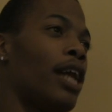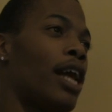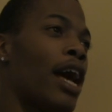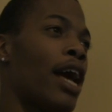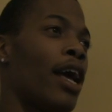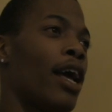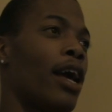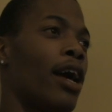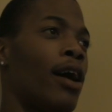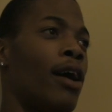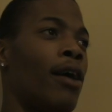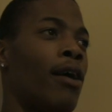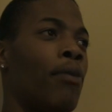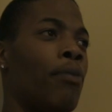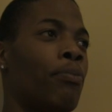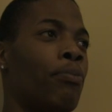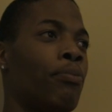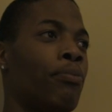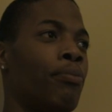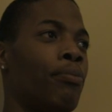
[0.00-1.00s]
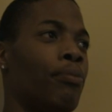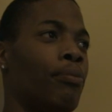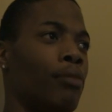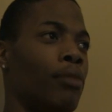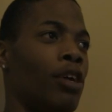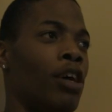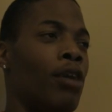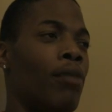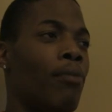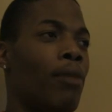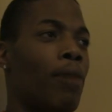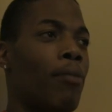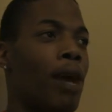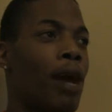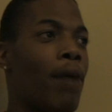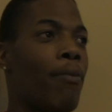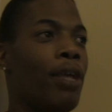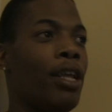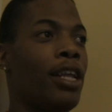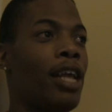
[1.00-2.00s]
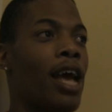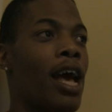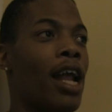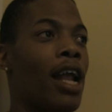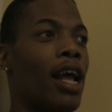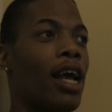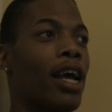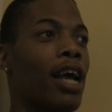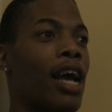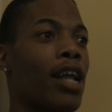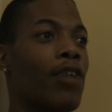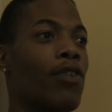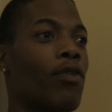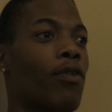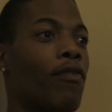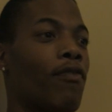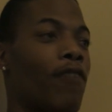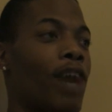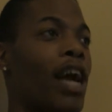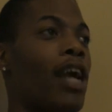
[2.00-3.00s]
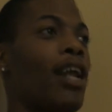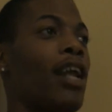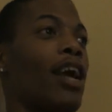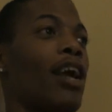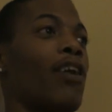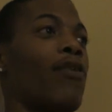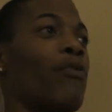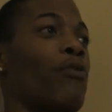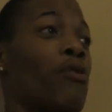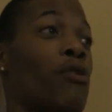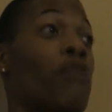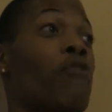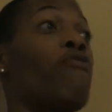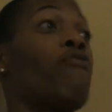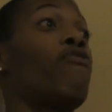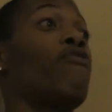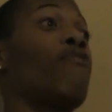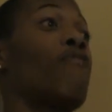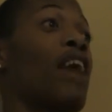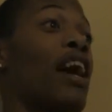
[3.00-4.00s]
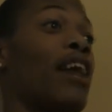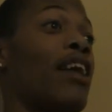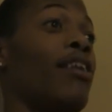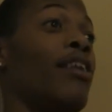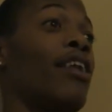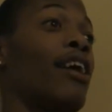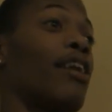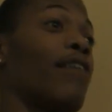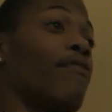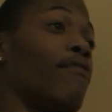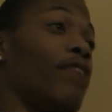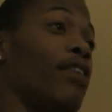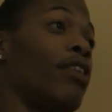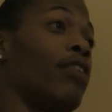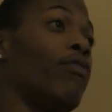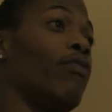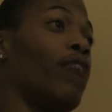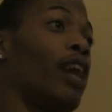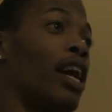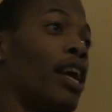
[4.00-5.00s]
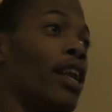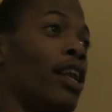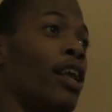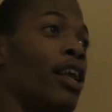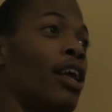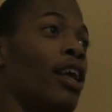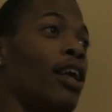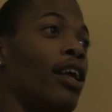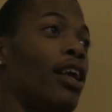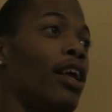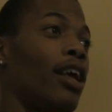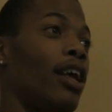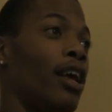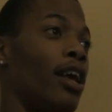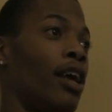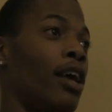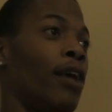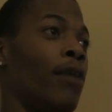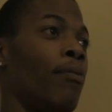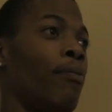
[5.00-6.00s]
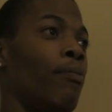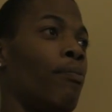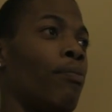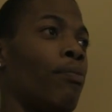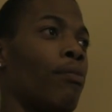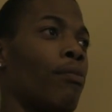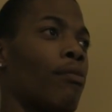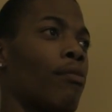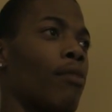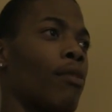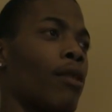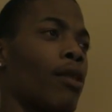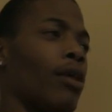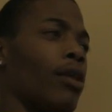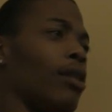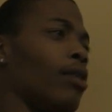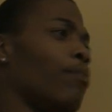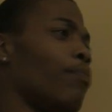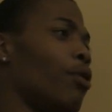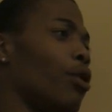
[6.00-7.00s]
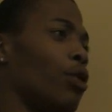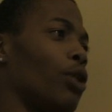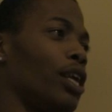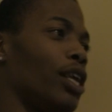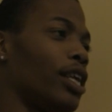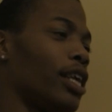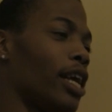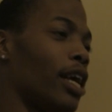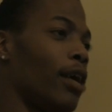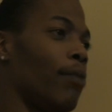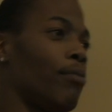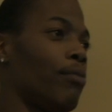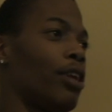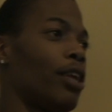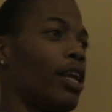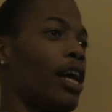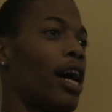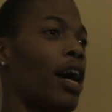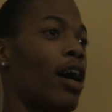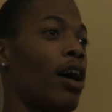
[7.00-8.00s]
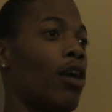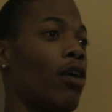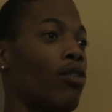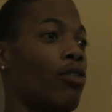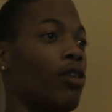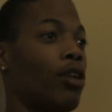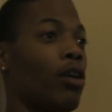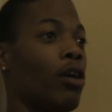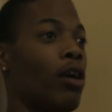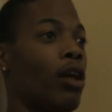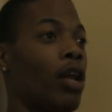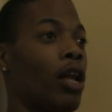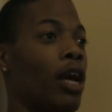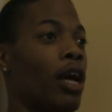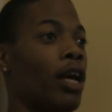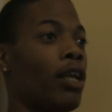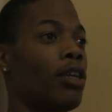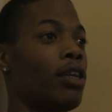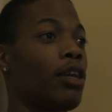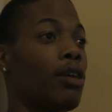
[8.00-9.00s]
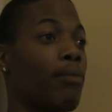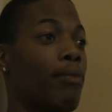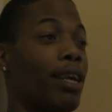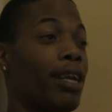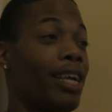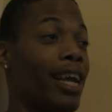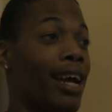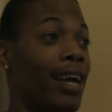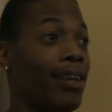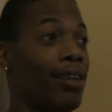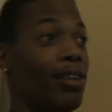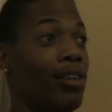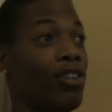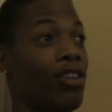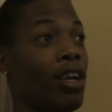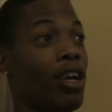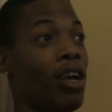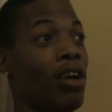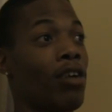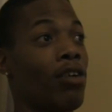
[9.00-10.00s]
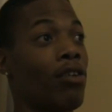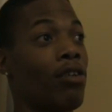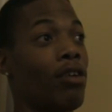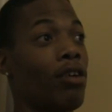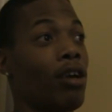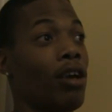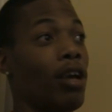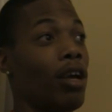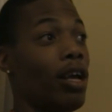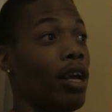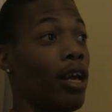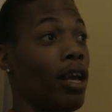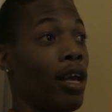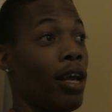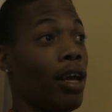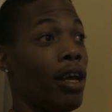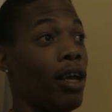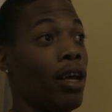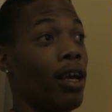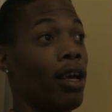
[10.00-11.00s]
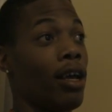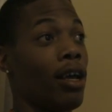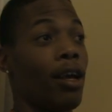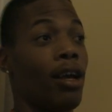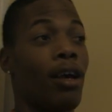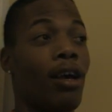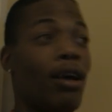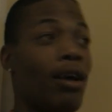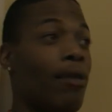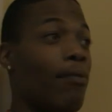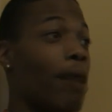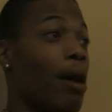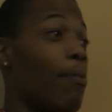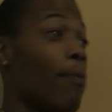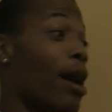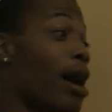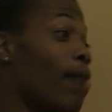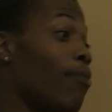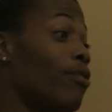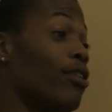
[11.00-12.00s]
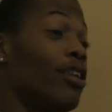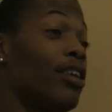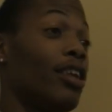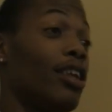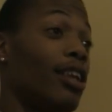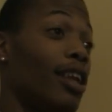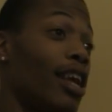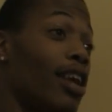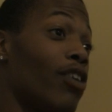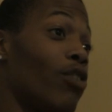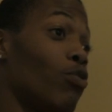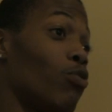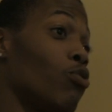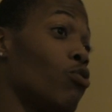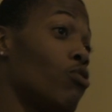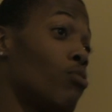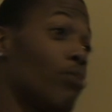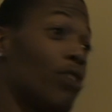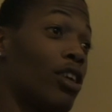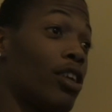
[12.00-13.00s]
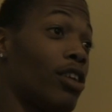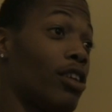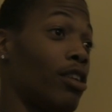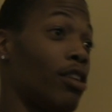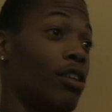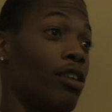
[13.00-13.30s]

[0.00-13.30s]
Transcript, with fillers: night, um, my mom and dad had gotten to a fight, like a real fight, like fist fight, and the police came to the house and all that, took my dad to jail, and my mom was in the next room just